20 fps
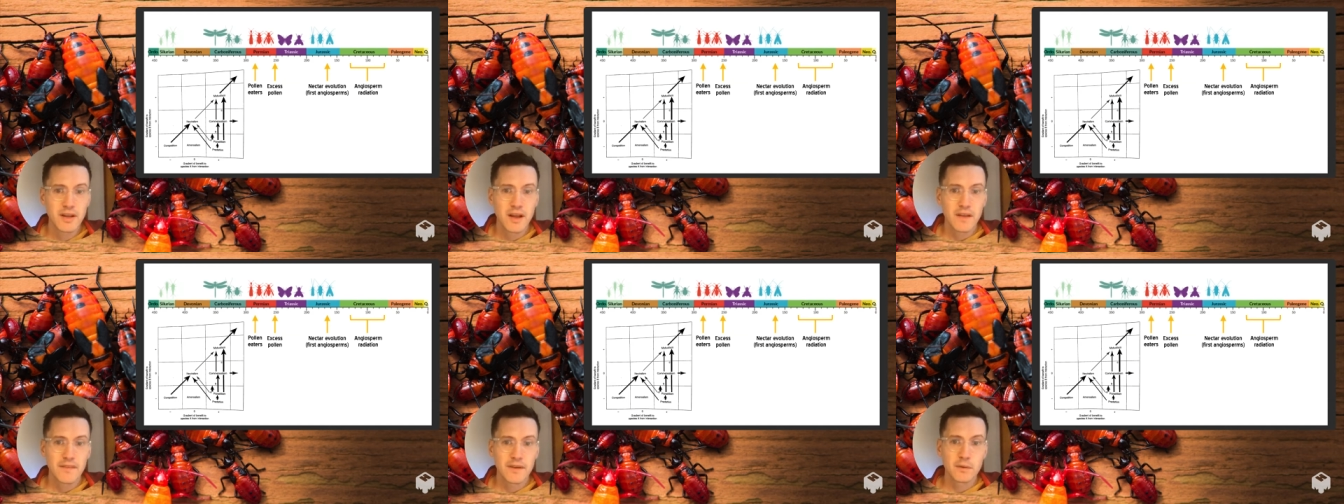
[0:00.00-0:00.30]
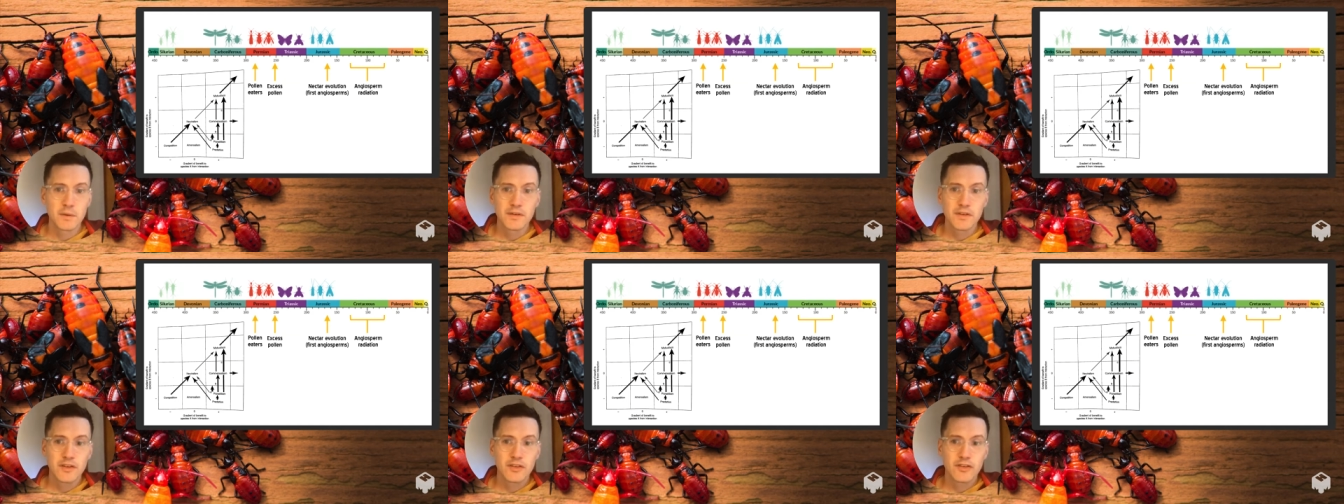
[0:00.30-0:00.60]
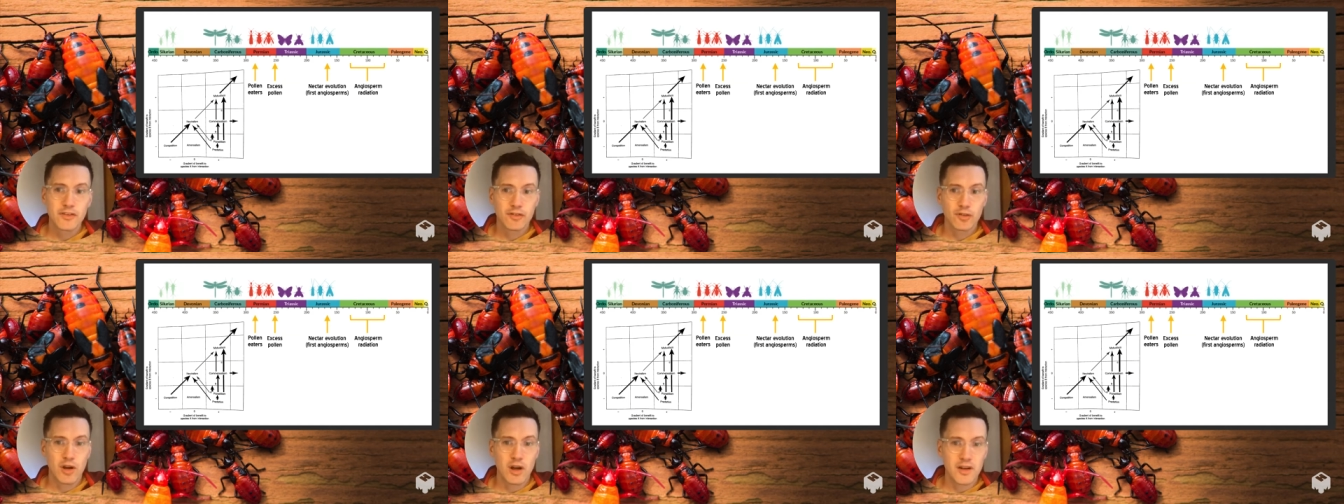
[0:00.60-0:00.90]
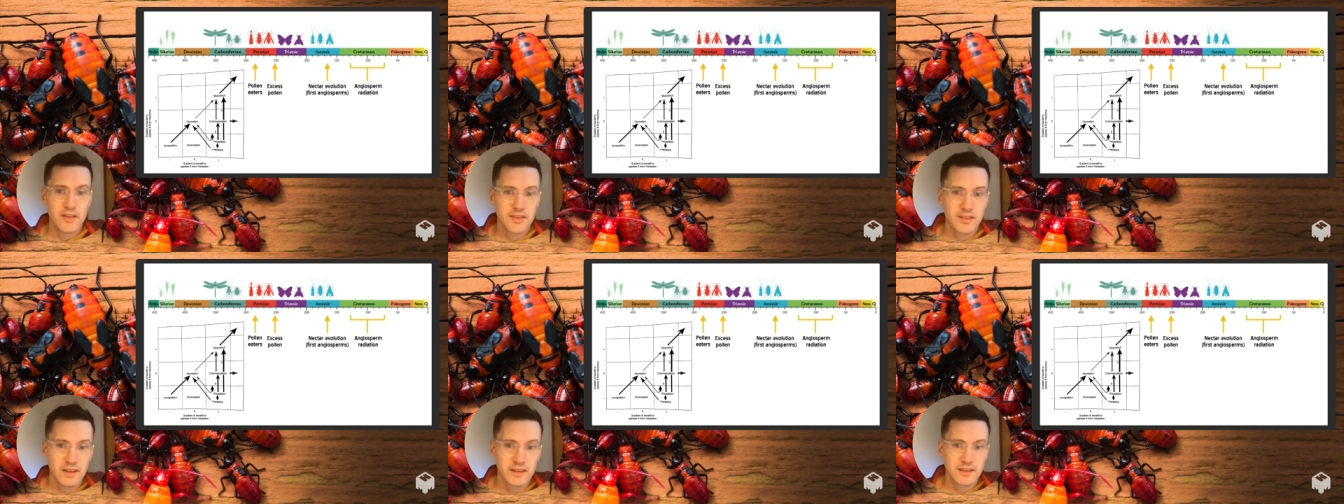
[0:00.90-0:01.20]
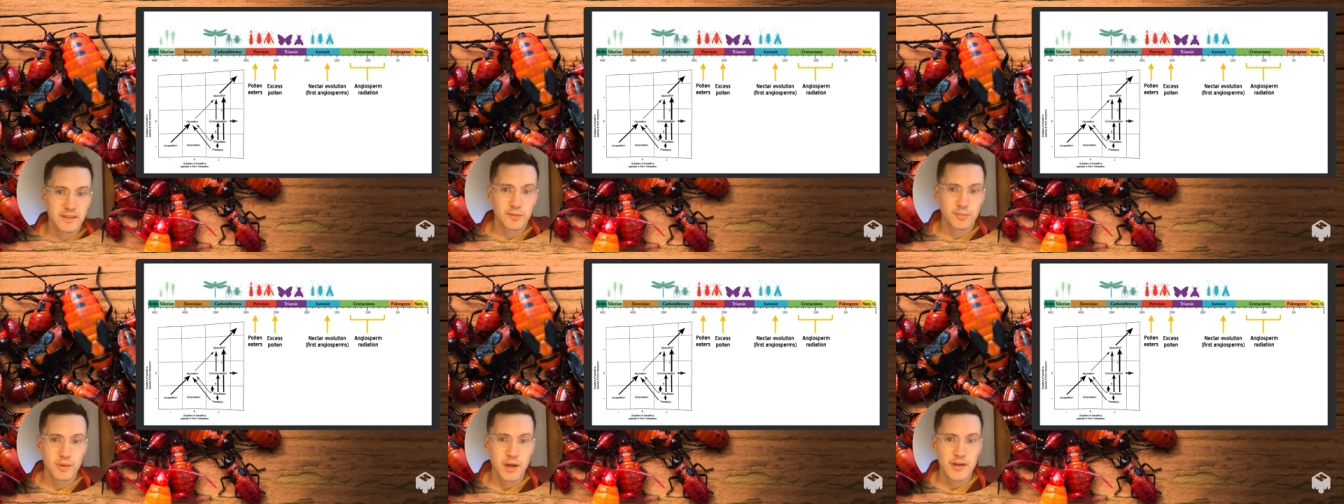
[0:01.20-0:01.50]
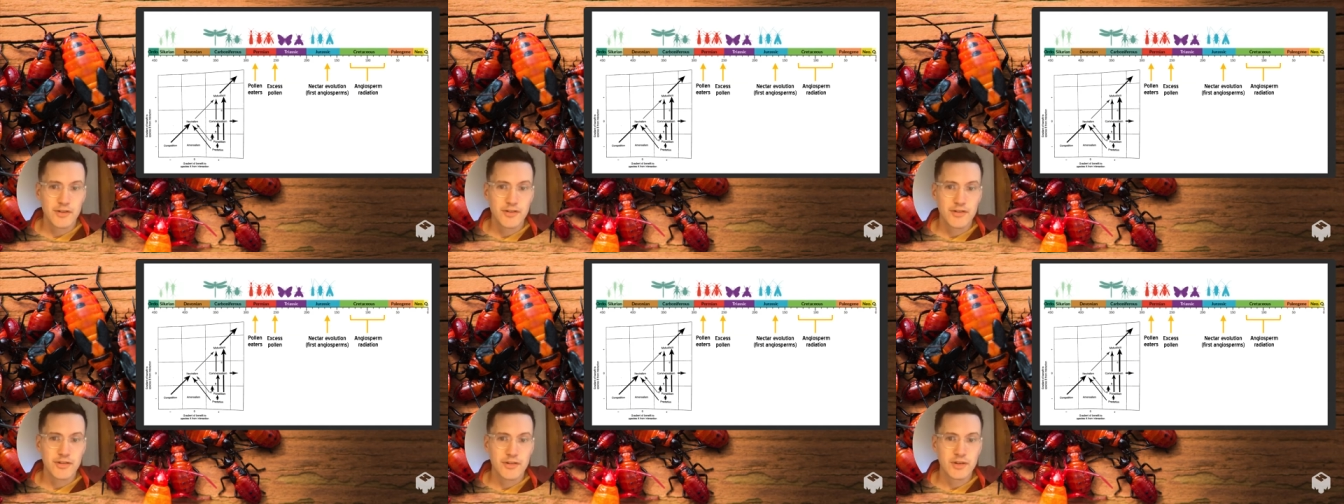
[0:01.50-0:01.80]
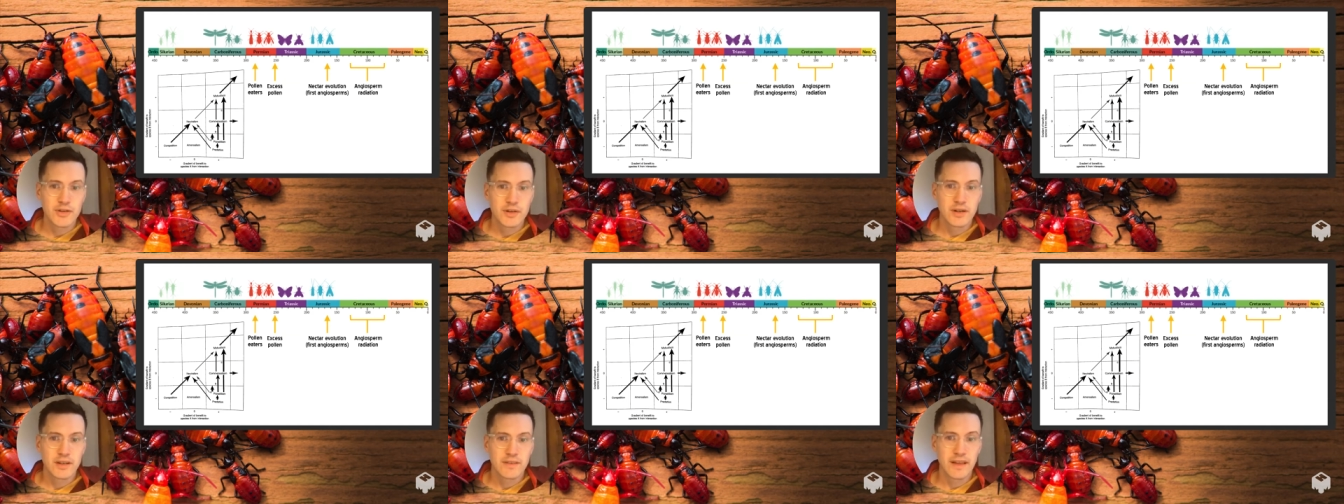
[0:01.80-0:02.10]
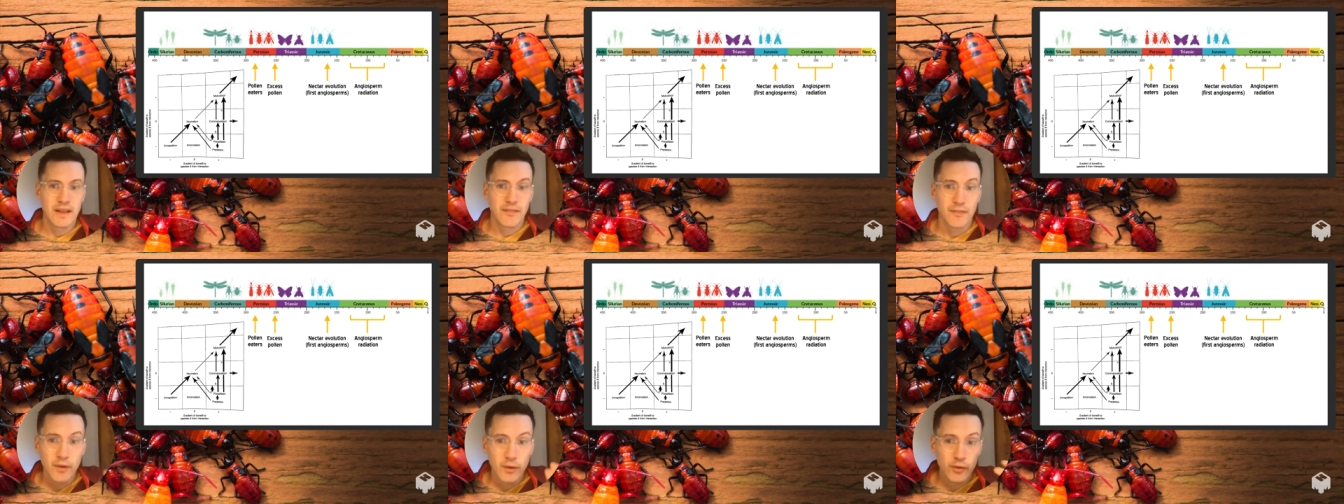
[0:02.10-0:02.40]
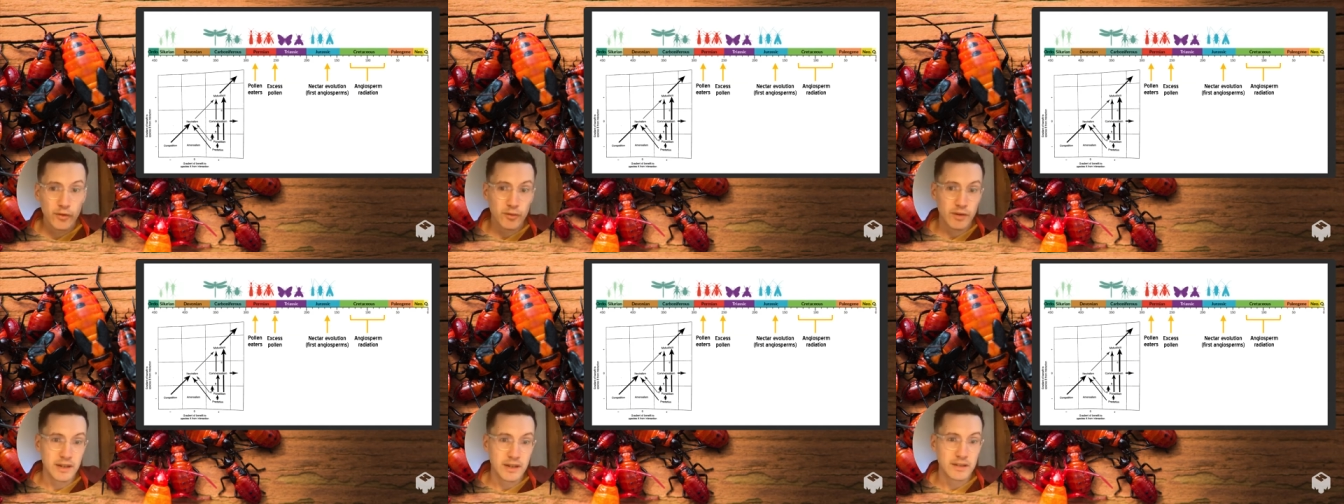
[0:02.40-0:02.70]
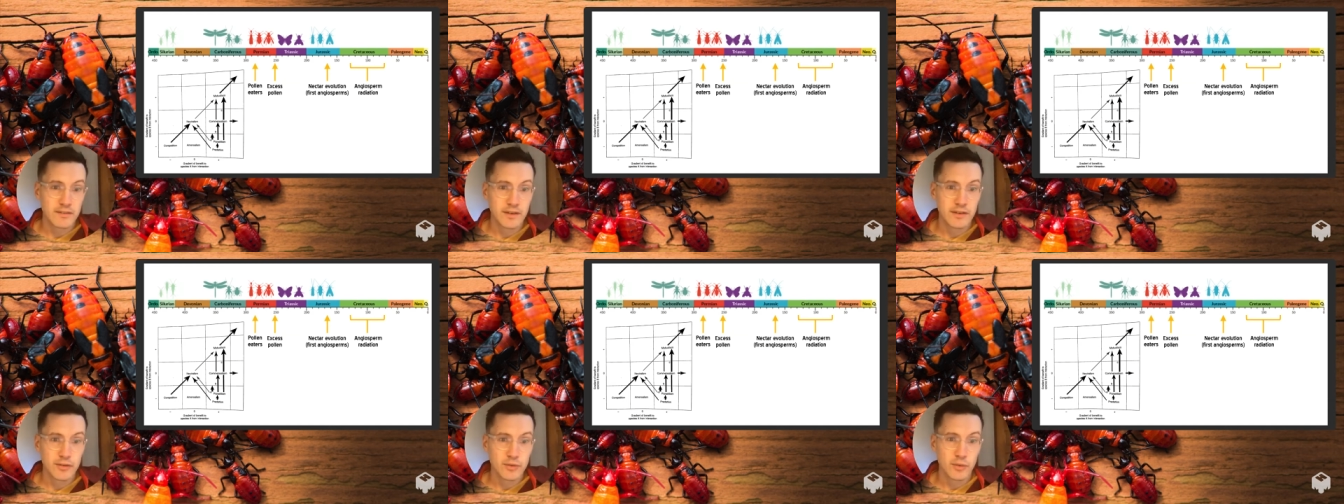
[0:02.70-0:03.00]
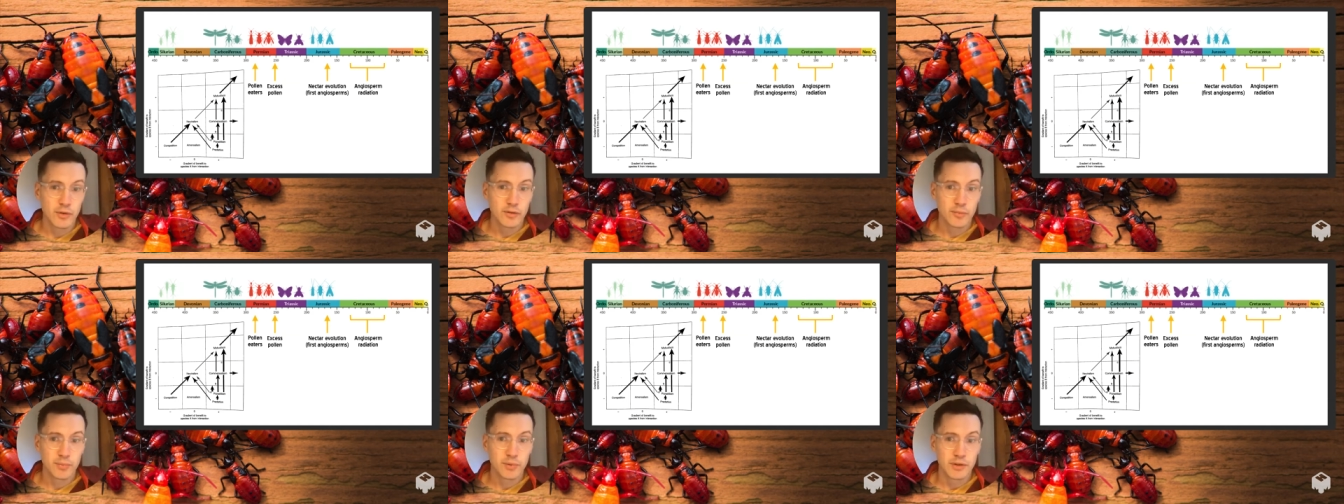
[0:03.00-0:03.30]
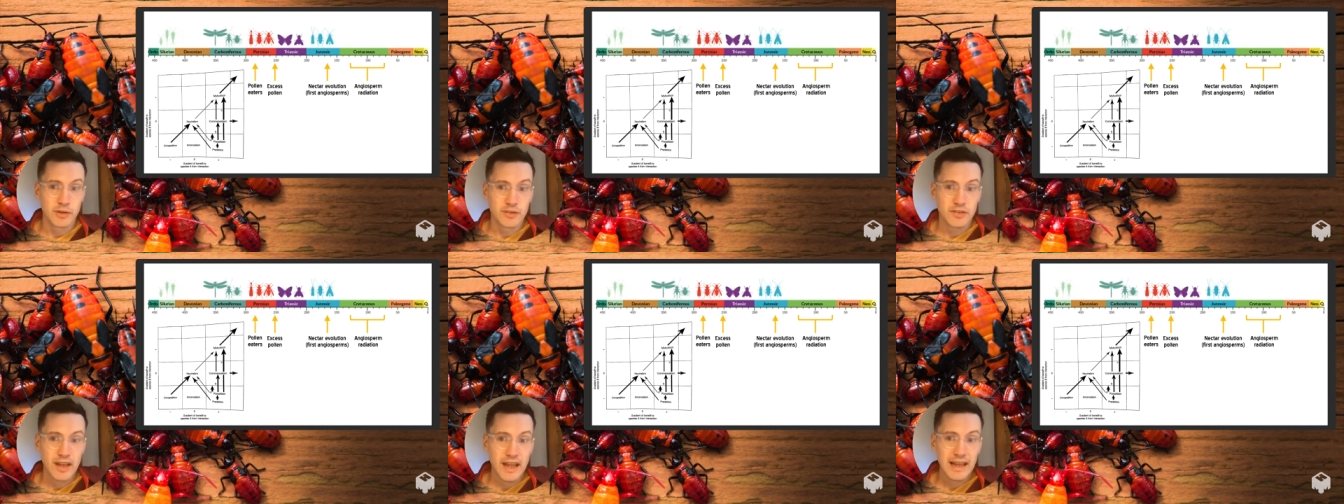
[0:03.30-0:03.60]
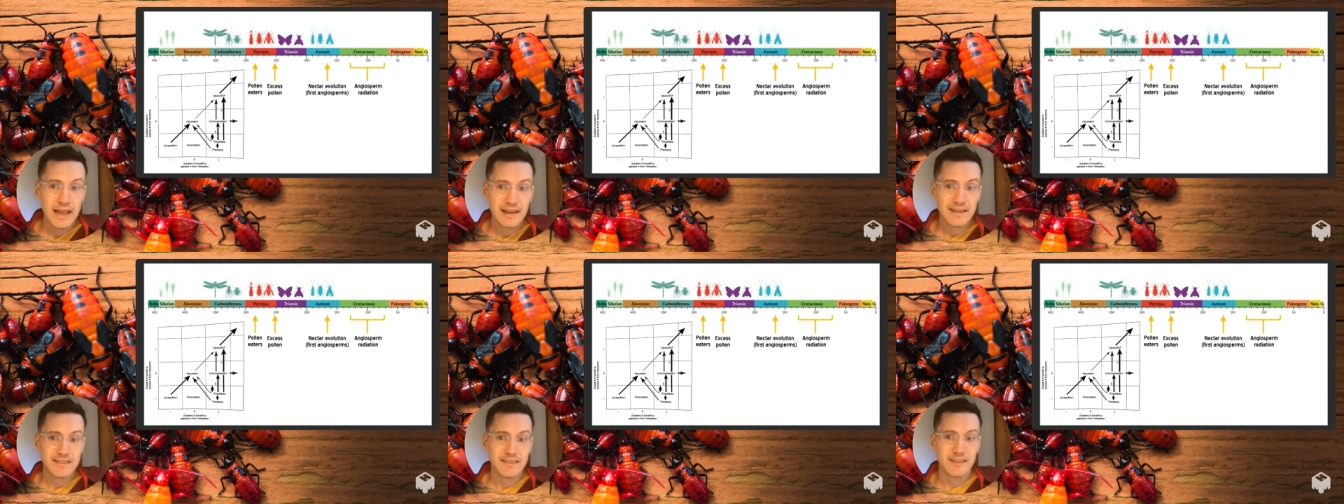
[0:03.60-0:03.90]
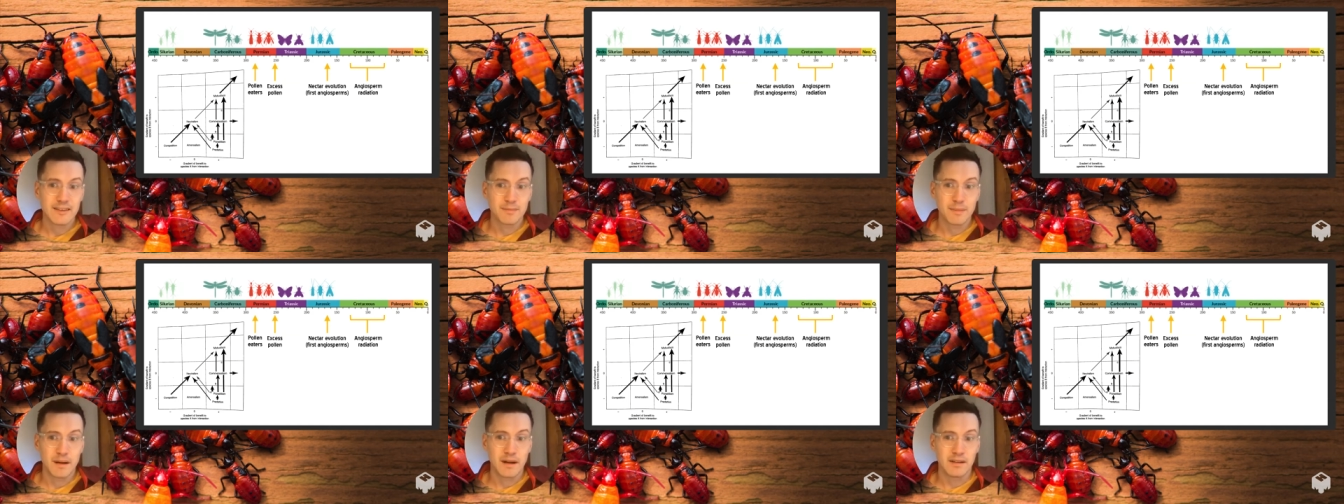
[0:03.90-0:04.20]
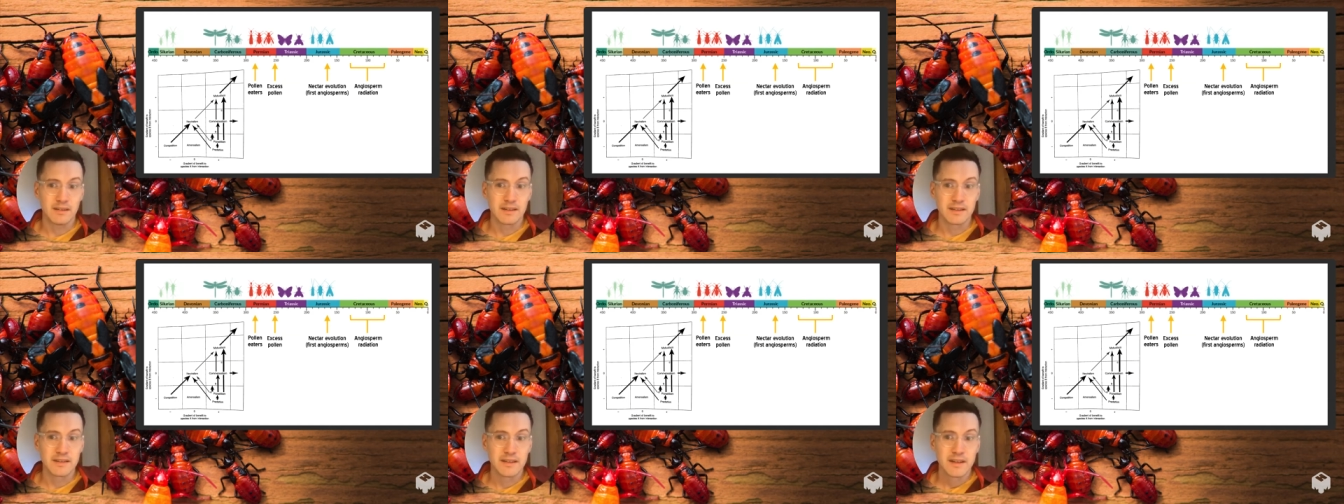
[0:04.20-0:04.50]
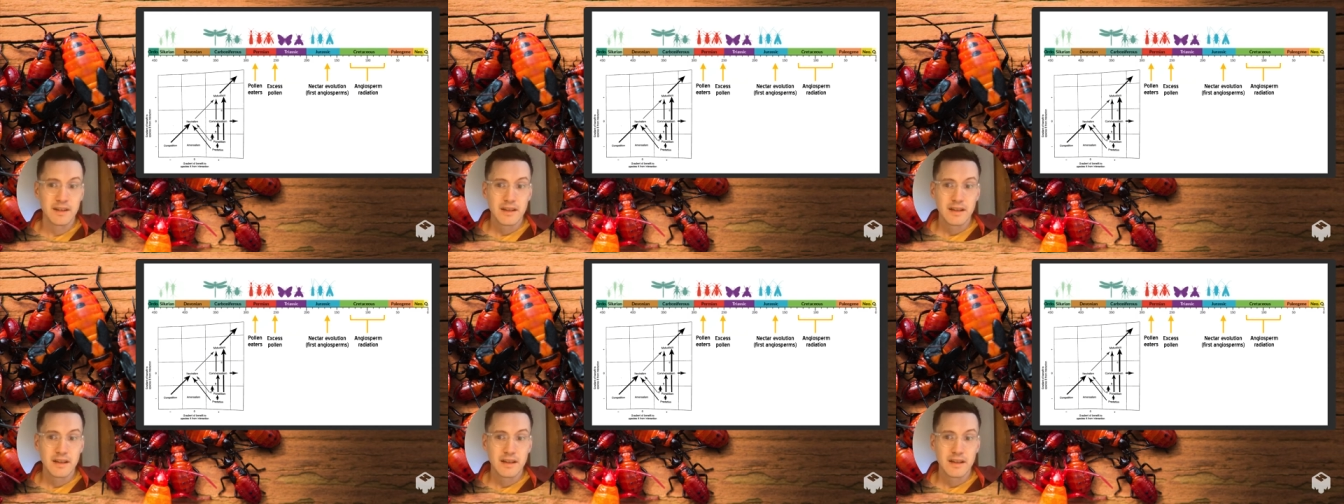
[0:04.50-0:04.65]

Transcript: there was a strong selective pressure that those individuals produce excess pollen